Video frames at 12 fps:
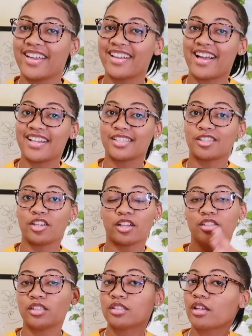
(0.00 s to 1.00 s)
Guys, so
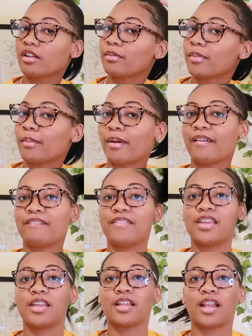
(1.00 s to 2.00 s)
y'all just saw them on my
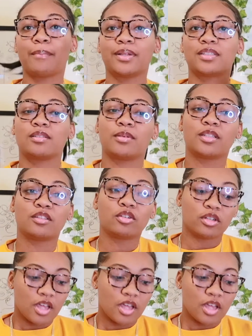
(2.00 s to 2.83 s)
feet and I must admit